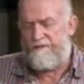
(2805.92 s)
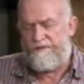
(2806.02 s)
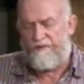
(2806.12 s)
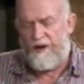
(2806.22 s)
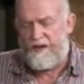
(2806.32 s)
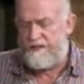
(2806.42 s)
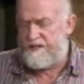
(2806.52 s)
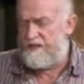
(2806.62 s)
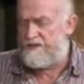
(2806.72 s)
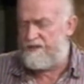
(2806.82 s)

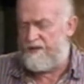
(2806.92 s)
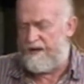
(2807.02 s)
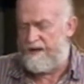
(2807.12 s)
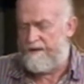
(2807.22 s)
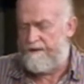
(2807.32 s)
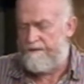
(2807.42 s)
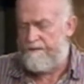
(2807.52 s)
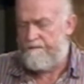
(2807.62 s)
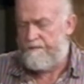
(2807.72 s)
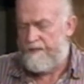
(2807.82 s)
frailty today.
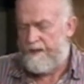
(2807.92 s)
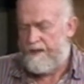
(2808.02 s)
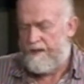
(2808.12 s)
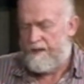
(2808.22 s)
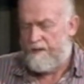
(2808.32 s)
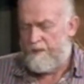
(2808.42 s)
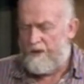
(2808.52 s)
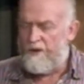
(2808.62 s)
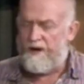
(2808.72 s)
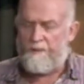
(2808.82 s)
But
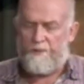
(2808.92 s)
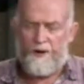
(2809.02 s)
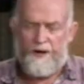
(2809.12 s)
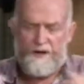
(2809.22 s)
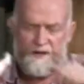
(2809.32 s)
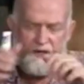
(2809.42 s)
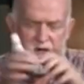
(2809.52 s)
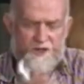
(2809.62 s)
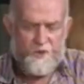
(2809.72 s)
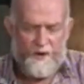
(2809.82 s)
Lord, I pray that
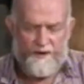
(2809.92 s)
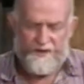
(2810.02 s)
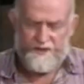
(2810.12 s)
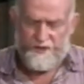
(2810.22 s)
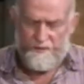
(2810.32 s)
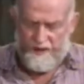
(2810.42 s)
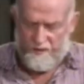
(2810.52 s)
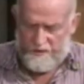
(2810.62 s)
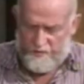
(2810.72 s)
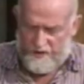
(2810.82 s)
each one of us, no matter
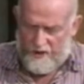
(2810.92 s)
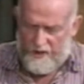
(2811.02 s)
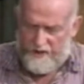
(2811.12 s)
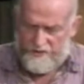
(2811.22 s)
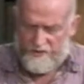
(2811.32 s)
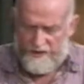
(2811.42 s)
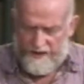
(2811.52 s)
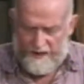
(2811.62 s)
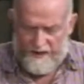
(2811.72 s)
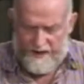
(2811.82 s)
what we're going through in
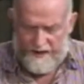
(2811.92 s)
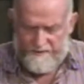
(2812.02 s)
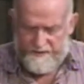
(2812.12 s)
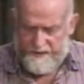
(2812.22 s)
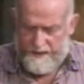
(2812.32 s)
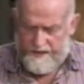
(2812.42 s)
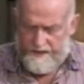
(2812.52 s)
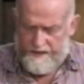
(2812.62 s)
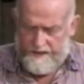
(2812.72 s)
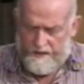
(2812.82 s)
our lives,
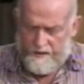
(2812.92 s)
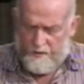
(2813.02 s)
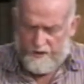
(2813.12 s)
would